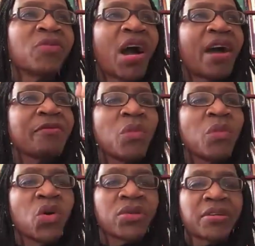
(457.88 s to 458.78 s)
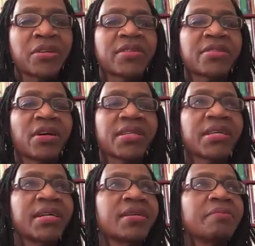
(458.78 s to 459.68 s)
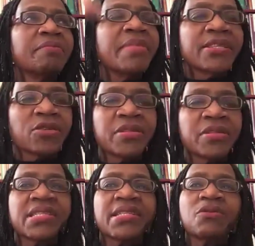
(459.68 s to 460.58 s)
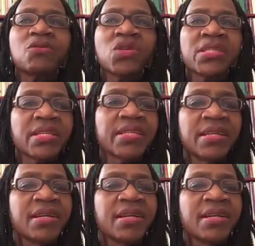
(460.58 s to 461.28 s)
have more, just not mentoring.